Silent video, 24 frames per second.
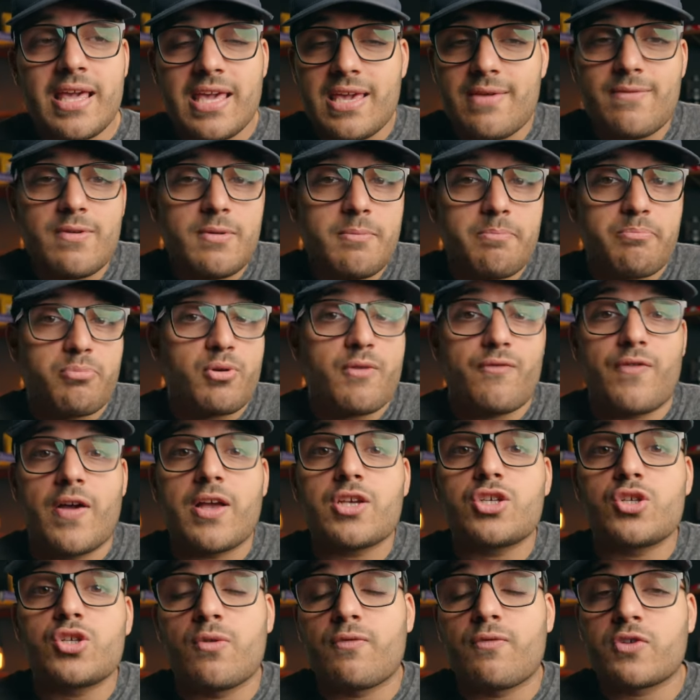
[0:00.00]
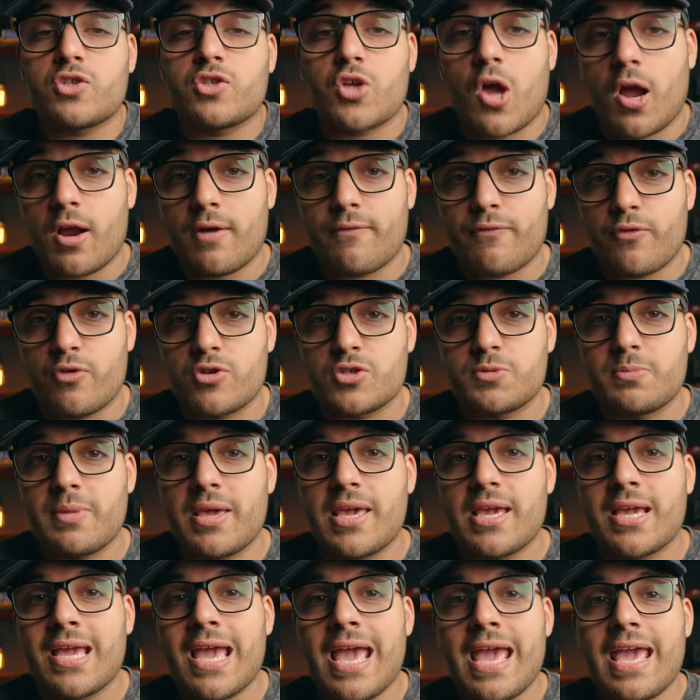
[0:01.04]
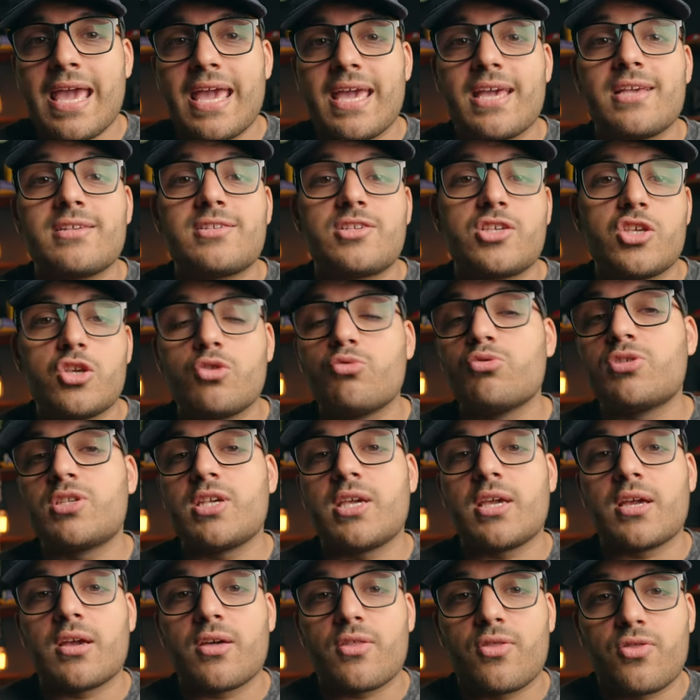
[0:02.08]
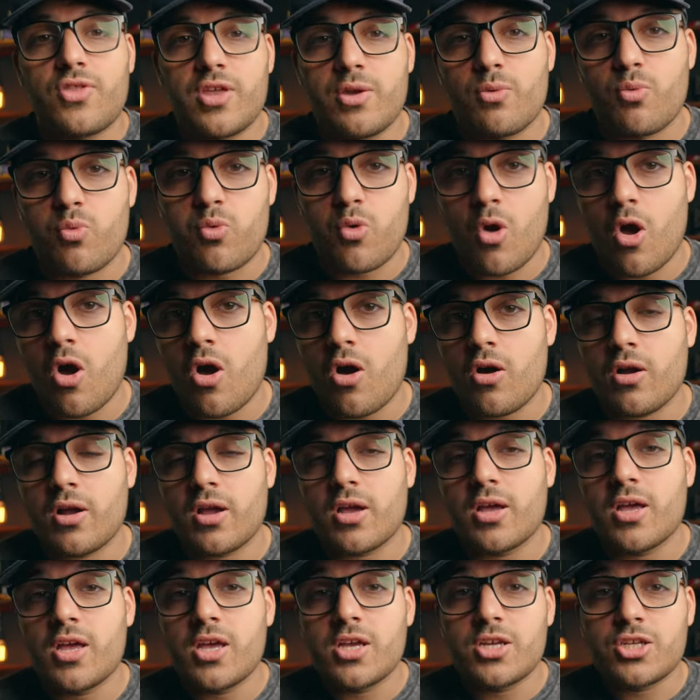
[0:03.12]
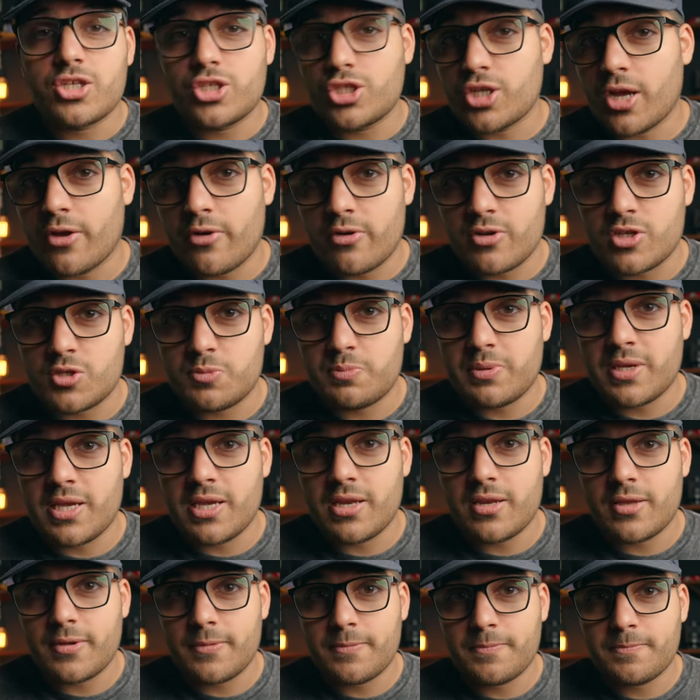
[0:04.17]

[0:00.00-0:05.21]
even professional photographers make, is using the wrong shutter speed.